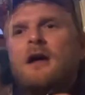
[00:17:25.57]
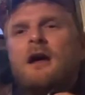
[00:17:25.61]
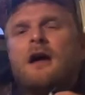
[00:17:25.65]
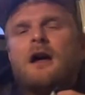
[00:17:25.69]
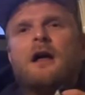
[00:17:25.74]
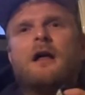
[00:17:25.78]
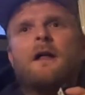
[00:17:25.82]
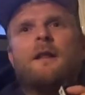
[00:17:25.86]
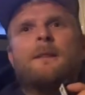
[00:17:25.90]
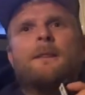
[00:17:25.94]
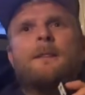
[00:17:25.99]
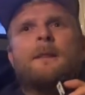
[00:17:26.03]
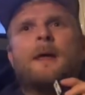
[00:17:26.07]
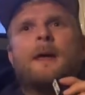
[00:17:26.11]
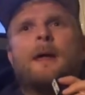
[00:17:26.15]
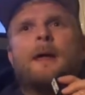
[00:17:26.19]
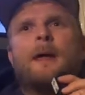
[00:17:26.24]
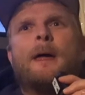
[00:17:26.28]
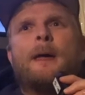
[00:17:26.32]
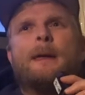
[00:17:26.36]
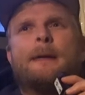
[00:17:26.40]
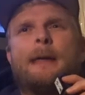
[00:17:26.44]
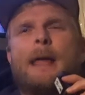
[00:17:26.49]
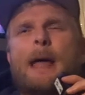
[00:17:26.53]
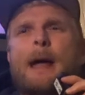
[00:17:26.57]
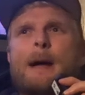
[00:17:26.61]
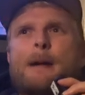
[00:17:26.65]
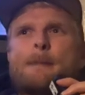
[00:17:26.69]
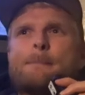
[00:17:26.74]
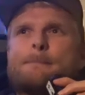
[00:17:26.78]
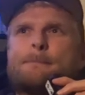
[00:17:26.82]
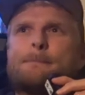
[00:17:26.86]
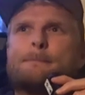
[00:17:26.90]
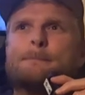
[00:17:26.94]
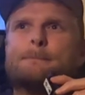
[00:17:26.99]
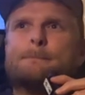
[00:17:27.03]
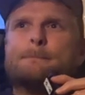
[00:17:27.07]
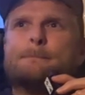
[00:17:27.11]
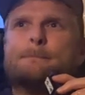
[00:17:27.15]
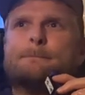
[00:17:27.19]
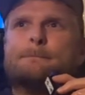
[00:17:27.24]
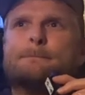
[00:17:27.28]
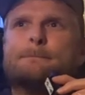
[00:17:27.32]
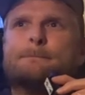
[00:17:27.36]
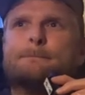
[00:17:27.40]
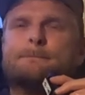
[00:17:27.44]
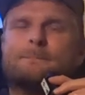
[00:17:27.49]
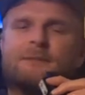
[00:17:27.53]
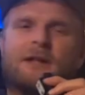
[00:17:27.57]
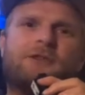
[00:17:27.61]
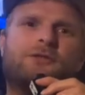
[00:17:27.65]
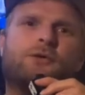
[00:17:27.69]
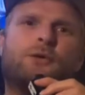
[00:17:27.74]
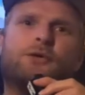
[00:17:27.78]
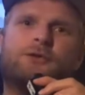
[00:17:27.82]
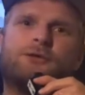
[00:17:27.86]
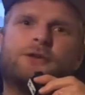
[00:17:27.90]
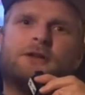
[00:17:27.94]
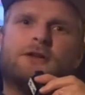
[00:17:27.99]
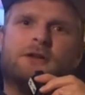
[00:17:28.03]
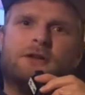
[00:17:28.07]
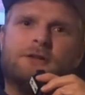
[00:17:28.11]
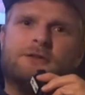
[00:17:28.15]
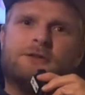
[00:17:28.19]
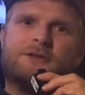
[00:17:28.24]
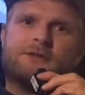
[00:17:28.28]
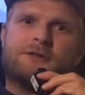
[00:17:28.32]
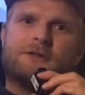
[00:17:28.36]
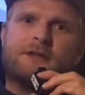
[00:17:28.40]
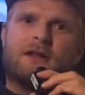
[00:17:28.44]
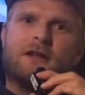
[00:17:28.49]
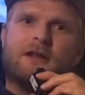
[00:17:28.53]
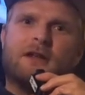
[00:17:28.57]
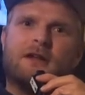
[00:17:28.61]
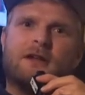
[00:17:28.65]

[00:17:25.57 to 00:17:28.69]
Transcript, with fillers: And uh, yeah, that was the cost.